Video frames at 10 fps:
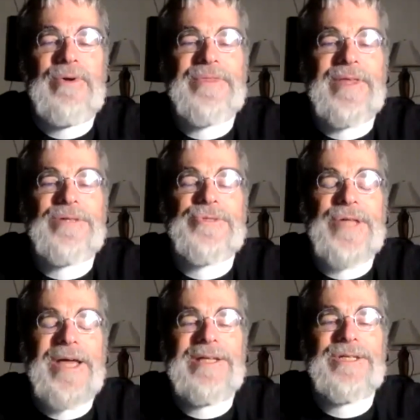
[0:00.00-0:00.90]
a
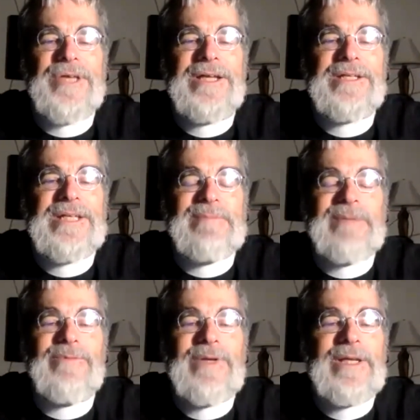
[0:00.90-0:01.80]
scientist and a
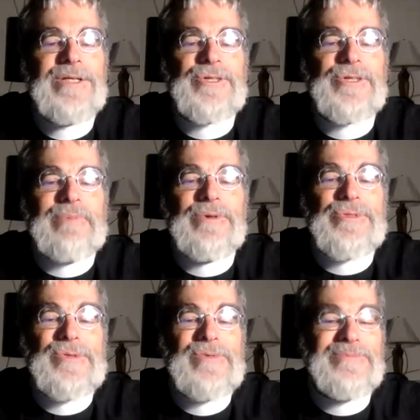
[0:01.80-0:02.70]
deeply religious
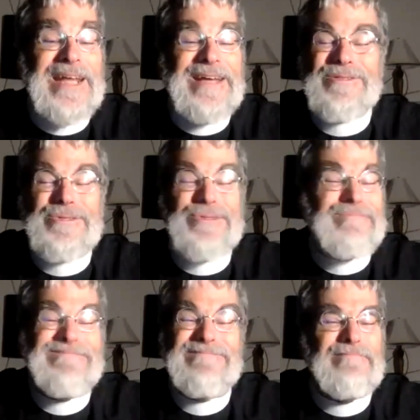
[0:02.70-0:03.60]
person when I was
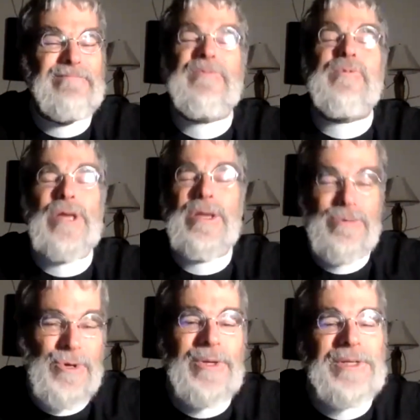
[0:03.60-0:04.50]
4
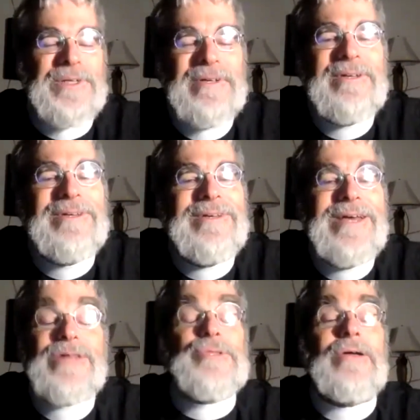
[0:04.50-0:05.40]
years old,
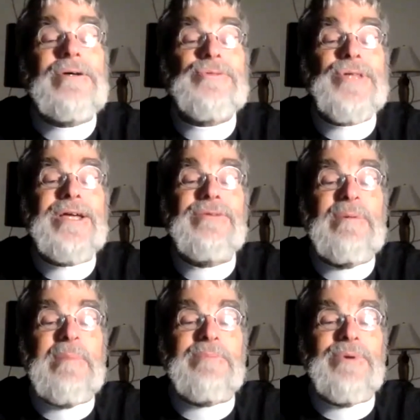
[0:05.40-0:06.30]
as long as I can
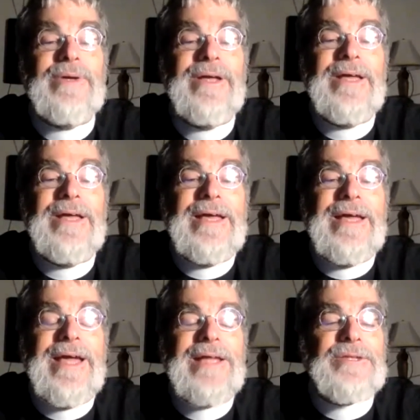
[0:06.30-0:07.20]
remember.
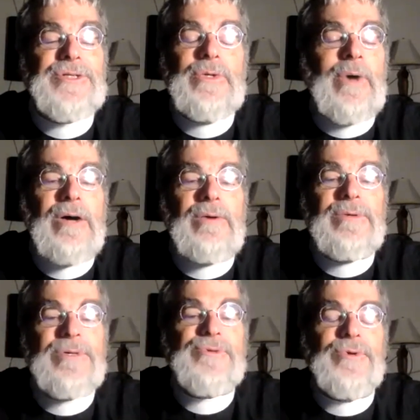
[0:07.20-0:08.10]
And the two
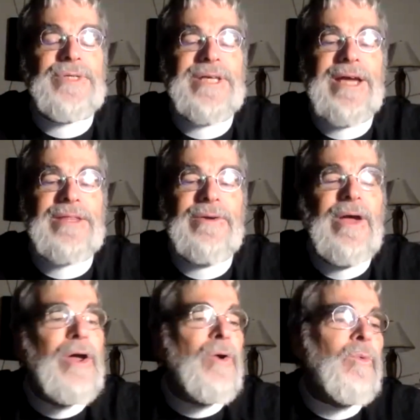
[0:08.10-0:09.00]
always grew together.
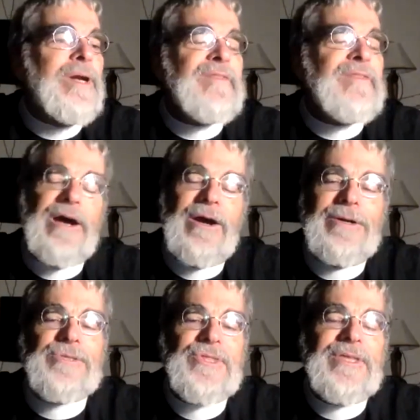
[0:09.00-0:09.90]
One of the
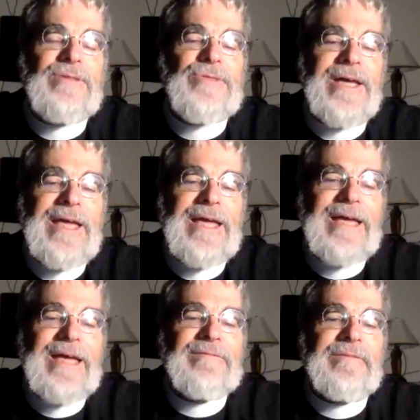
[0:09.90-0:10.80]
hardest things I
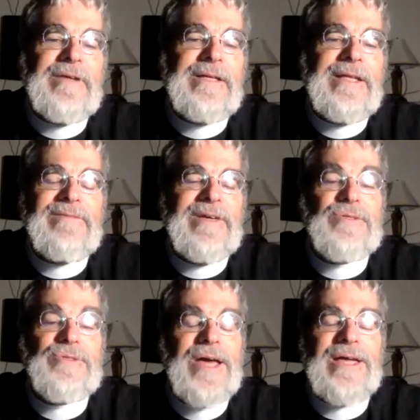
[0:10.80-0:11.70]
have in
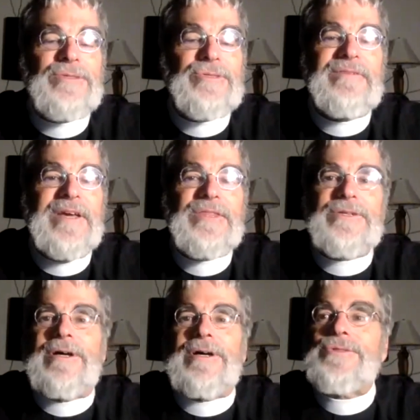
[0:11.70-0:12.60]
giving science and faith
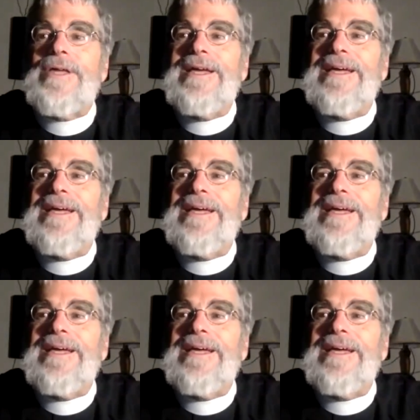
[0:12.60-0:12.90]
talks